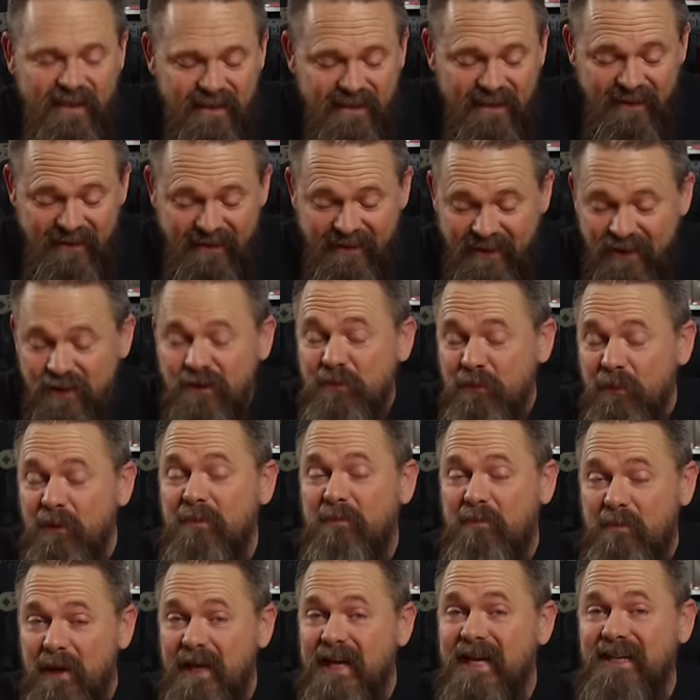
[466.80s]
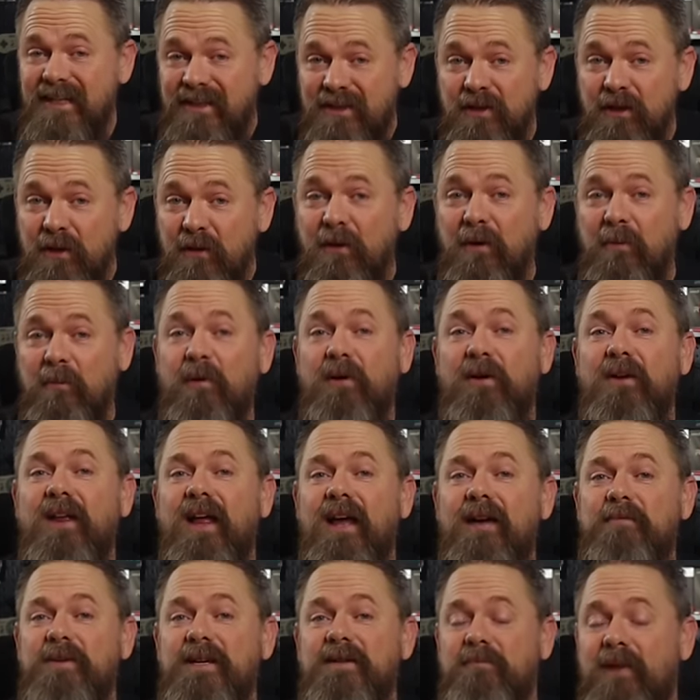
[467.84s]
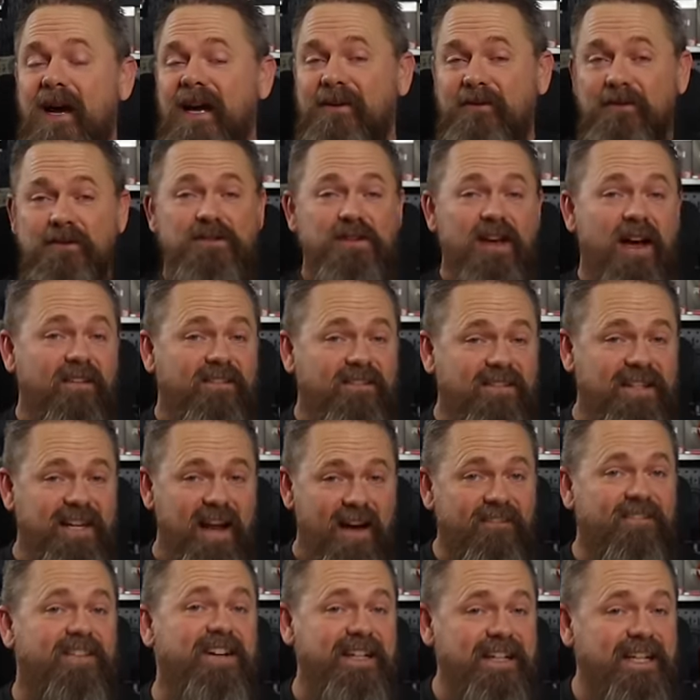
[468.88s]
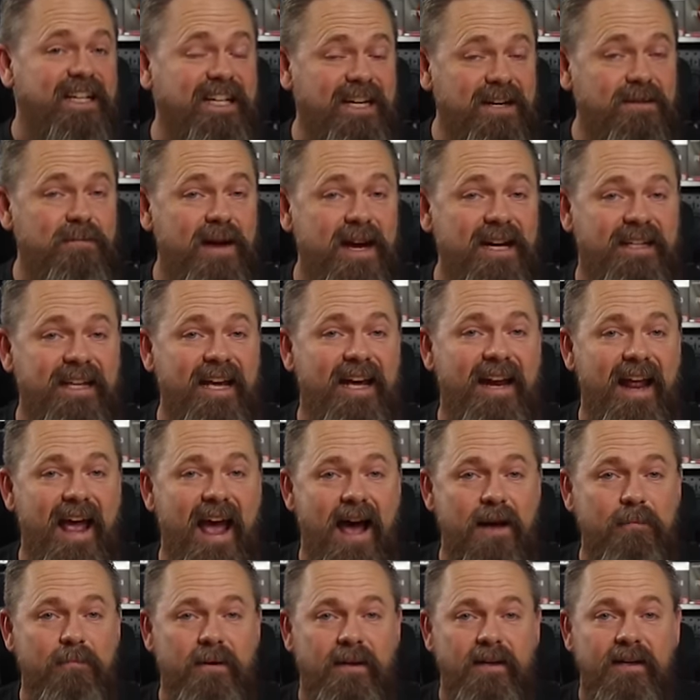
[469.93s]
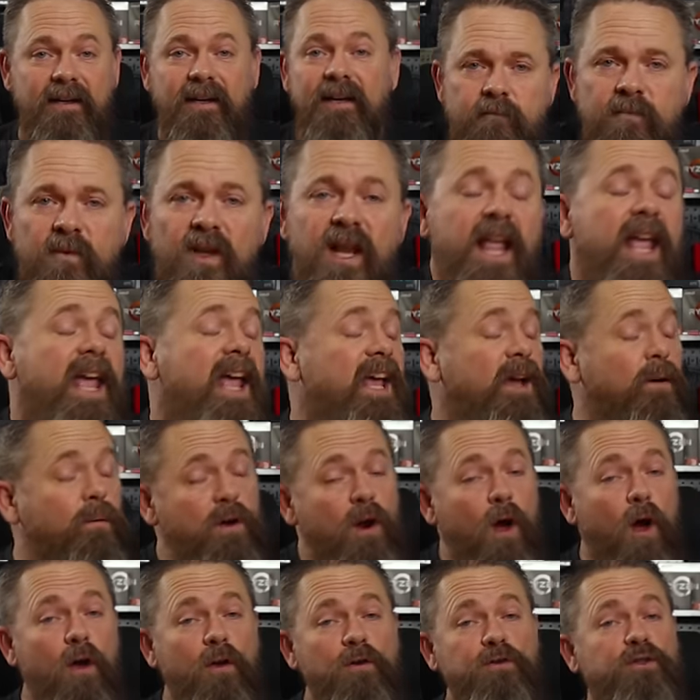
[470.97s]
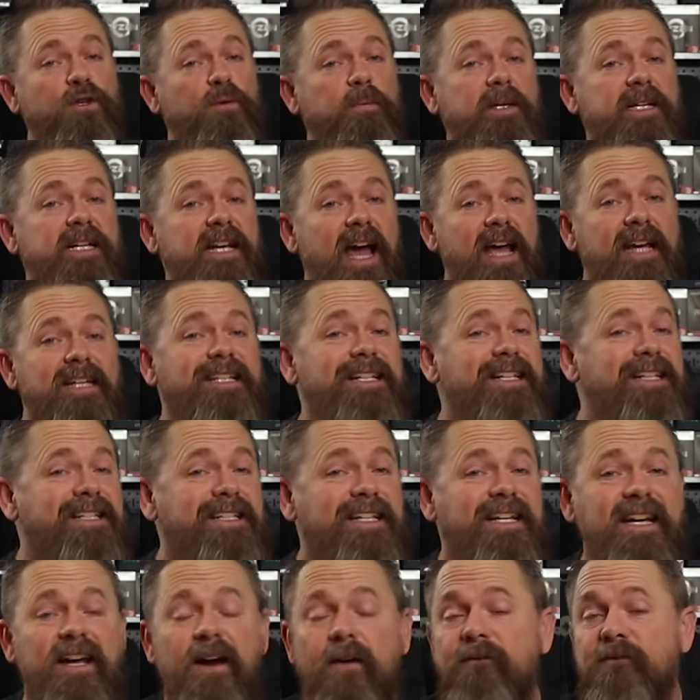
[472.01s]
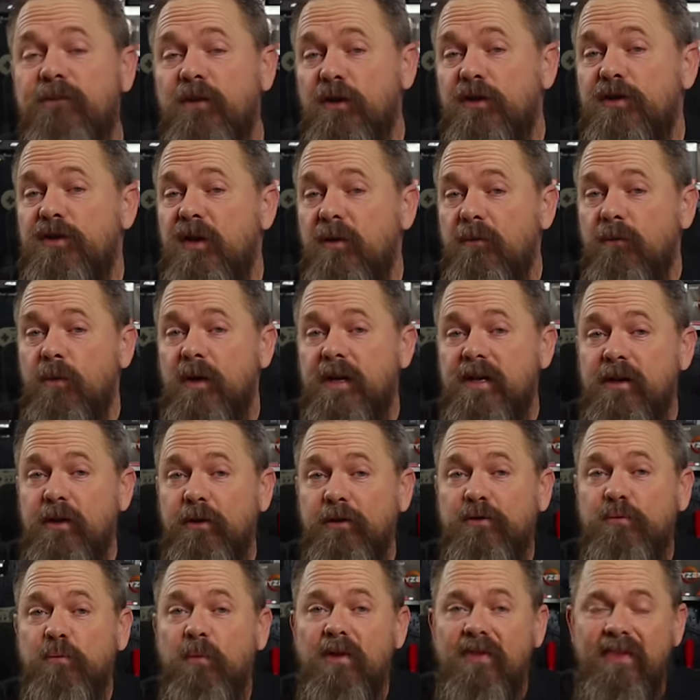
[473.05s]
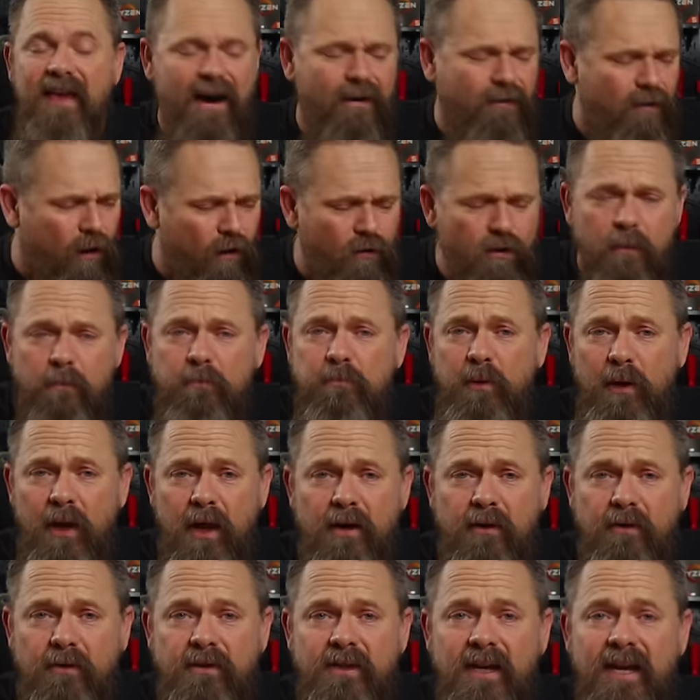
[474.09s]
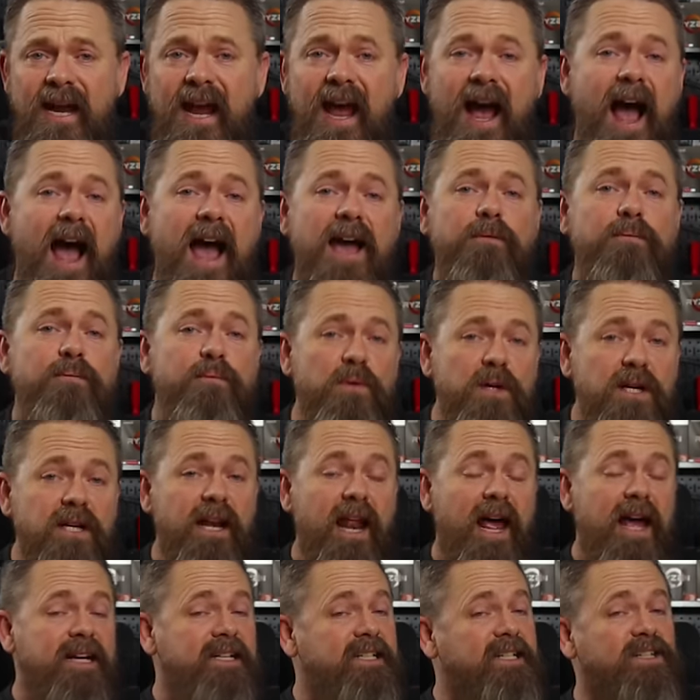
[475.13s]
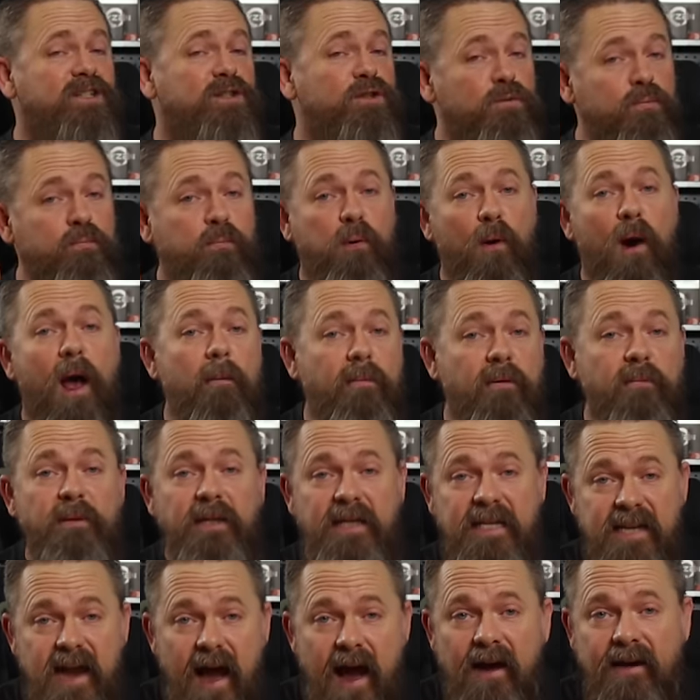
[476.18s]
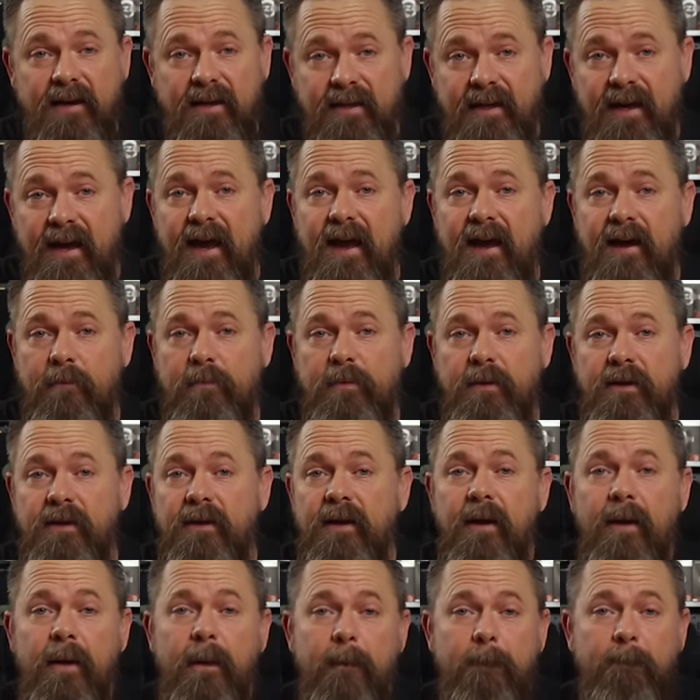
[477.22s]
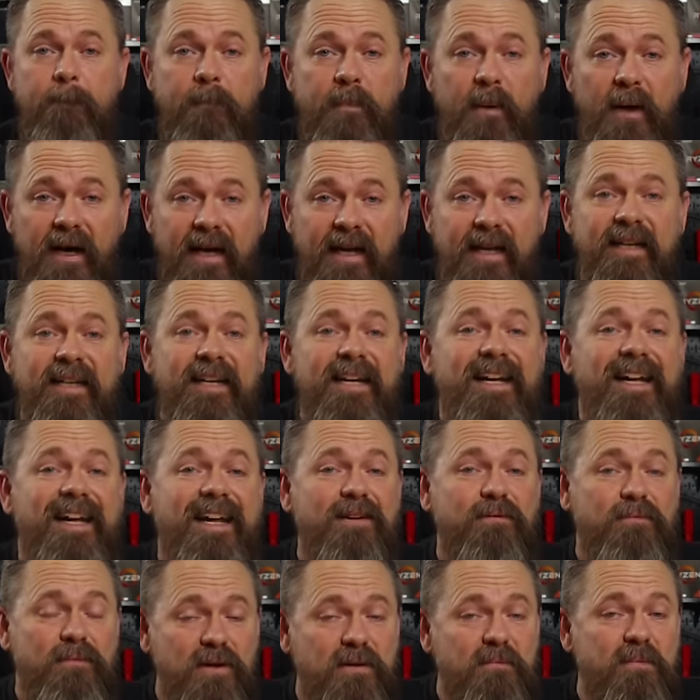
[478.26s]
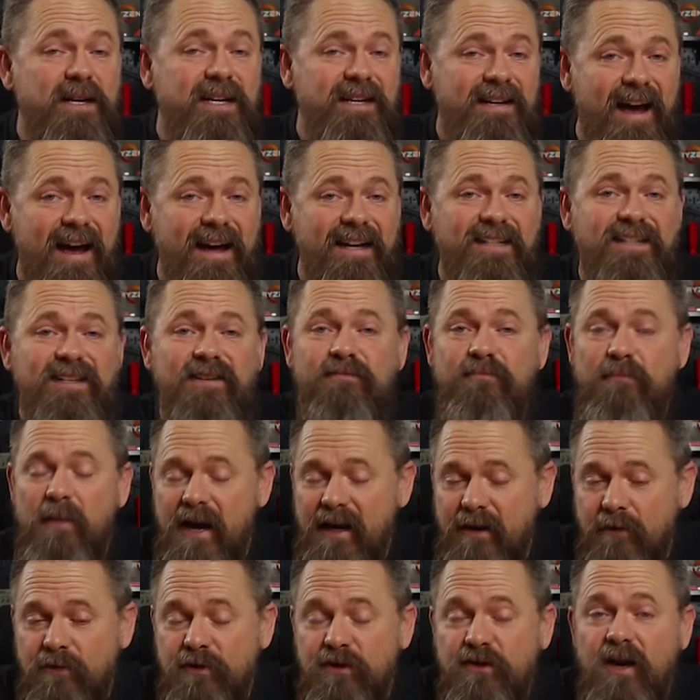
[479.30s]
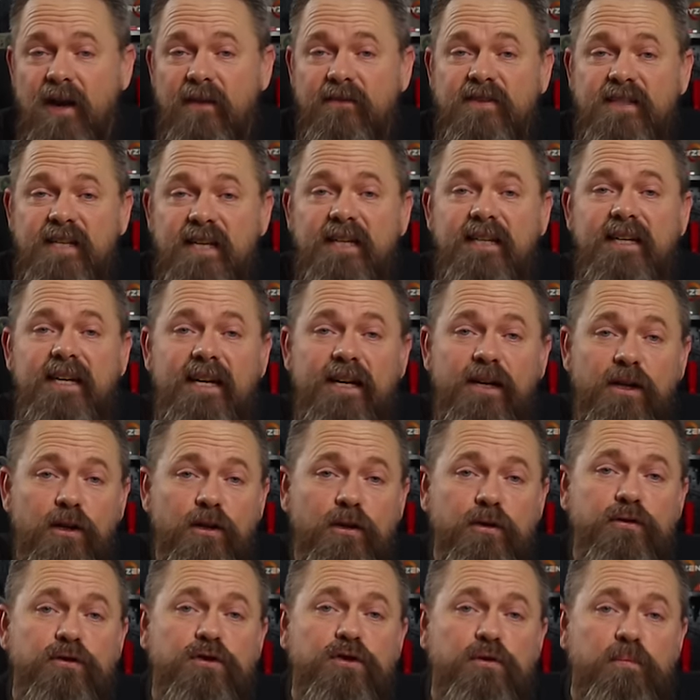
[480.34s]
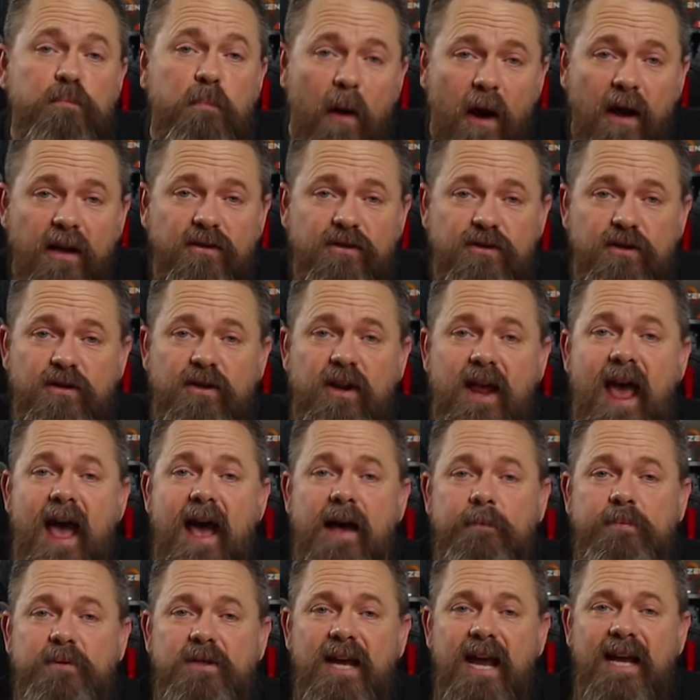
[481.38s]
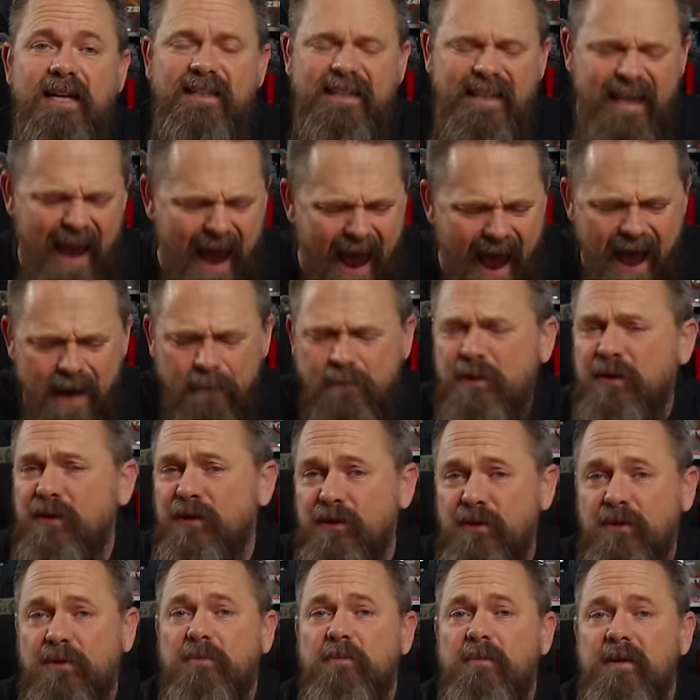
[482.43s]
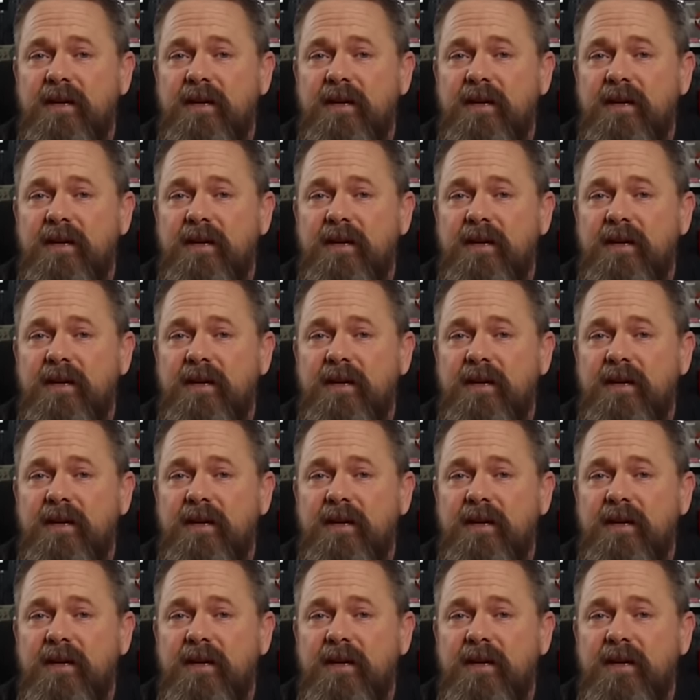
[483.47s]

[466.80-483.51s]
Th this would be doable. I mean, Microsoft definitely can make that happen. It would also be nice to see a version of Windows without all the bloat. I realize this is probably not gonna happen, but it would be nice if Microsoft didn't include sponsored apps at the absolute